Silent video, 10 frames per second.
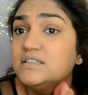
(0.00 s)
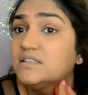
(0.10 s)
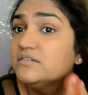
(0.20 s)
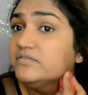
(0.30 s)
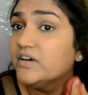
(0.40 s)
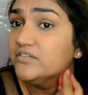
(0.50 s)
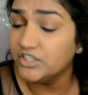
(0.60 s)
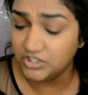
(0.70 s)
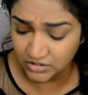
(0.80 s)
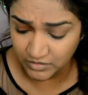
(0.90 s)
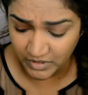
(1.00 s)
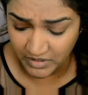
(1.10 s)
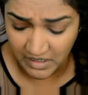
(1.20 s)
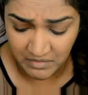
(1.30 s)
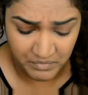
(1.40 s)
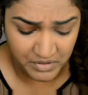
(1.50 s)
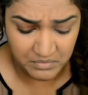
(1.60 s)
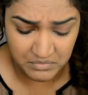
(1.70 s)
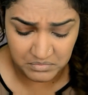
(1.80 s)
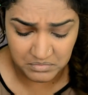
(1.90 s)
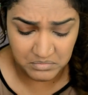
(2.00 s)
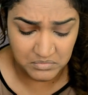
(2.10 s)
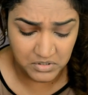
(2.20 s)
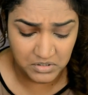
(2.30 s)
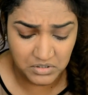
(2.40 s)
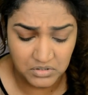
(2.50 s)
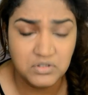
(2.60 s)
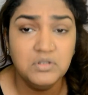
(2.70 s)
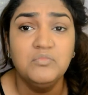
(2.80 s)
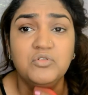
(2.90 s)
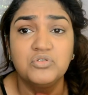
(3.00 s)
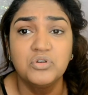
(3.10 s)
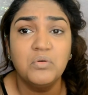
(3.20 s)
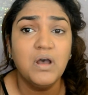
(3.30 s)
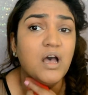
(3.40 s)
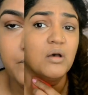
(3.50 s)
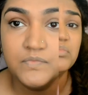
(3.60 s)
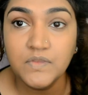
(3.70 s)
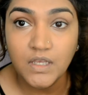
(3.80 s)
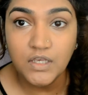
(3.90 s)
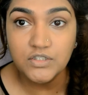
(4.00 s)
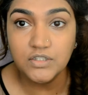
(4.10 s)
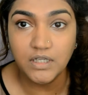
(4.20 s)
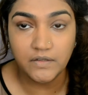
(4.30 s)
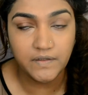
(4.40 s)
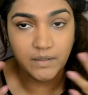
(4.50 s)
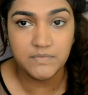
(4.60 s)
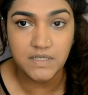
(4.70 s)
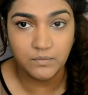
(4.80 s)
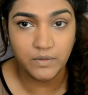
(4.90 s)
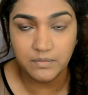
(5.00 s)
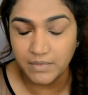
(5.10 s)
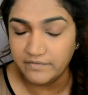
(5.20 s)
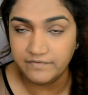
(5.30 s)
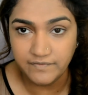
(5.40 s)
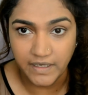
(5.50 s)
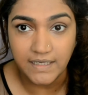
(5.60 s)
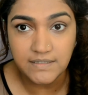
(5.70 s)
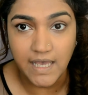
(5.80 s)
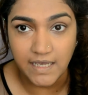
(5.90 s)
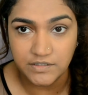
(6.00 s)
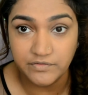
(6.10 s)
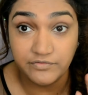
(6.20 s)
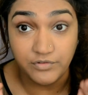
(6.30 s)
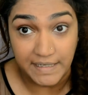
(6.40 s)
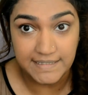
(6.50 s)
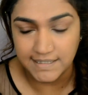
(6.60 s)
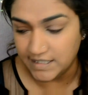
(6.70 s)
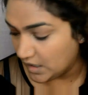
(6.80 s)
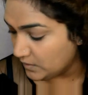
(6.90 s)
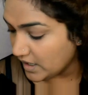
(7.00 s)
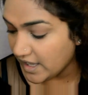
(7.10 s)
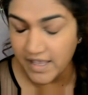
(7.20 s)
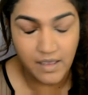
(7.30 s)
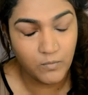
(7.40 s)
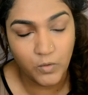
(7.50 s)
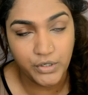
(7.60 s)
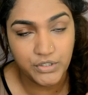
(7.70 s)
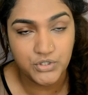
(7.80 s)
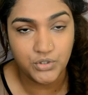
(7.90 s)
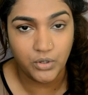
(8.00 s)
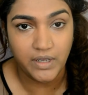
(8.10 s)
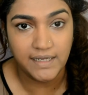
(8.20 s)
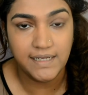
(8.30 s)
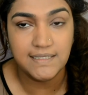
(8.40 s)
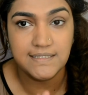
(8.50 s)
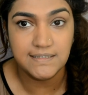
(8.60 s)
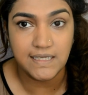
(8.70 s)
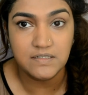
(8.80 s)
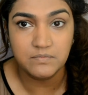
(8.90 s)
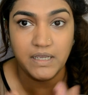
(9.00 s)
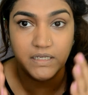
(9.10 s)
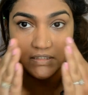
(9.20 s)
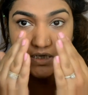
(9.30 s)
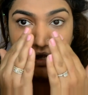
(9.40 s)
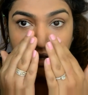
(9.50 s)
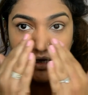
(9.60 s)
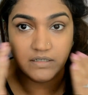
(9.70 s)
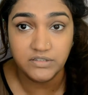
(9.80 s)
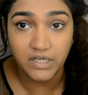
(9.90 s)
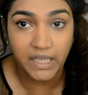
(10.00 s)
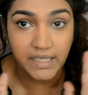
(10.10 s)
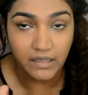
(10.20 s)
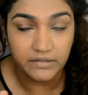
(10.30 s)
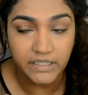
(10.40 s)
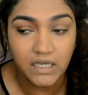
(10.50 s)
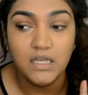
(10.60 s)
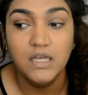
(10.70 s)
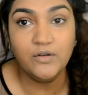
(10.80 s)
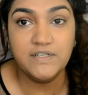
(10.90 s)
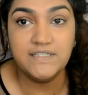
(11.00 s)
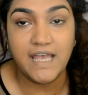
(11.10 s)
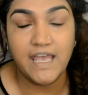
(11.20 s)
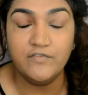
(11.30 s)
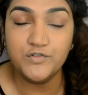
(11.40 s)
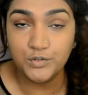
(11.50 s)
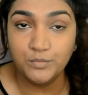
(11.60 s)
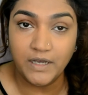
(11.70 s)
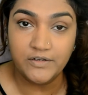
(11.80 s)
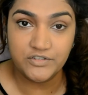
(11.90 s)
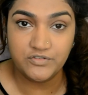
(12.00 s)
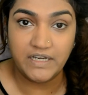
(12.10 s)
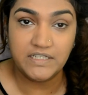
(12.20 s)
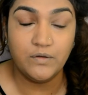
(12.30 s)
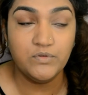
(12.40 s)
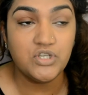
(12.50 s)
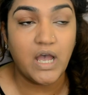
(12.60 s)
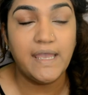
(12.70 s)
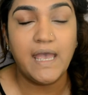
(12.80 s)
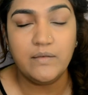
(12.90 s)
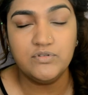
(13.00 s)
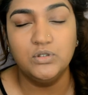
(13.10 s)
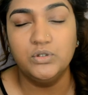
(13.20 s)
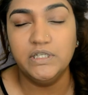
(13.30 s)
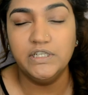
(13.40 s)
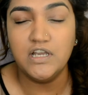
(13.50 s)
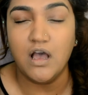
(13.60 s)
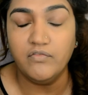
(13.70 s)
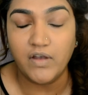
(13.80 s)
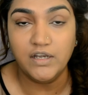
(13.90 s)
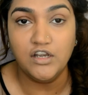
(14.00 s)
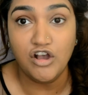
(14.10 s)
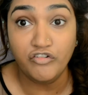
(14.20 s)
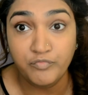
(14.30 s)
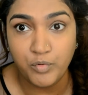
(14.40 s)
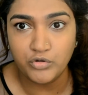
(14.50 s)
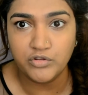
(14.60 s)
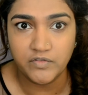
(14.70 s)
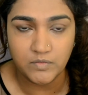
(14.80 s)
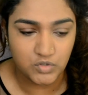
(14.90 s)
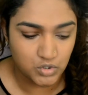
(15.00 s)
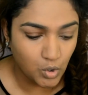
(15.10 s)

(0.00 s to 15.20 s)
foundation on my neck, but it doesn't seem to show up. So now that I'm done with my face, as of right now, I am going to go ahead and set my entire under eye area. First, I have two powders right here, which I absolutely love. I love both of them so